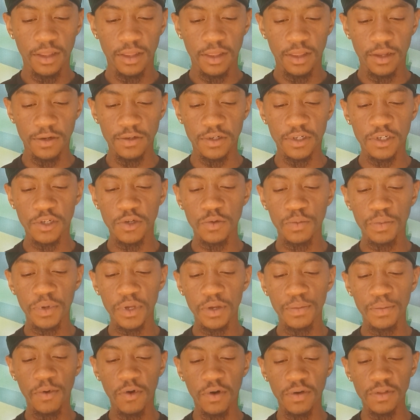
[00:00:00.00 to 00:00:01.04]
There's two
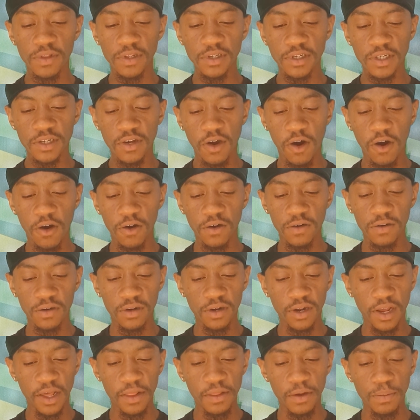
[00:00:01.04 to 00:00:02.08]
people on this card,
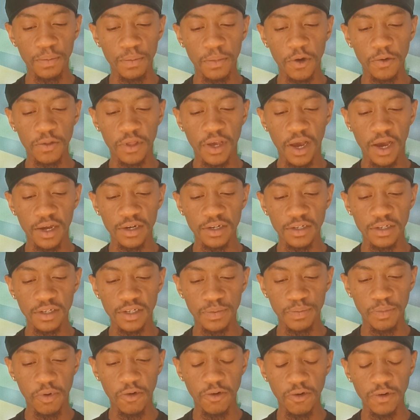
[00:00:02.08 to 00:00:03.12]
and they're both kind of
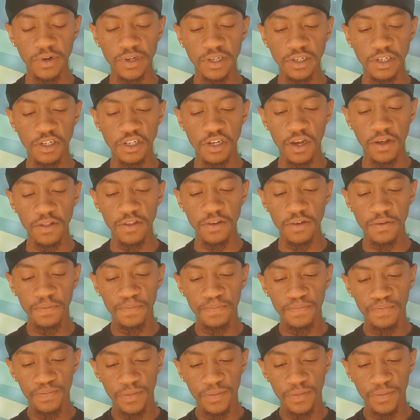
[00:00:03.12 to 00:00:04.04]
supporting each other.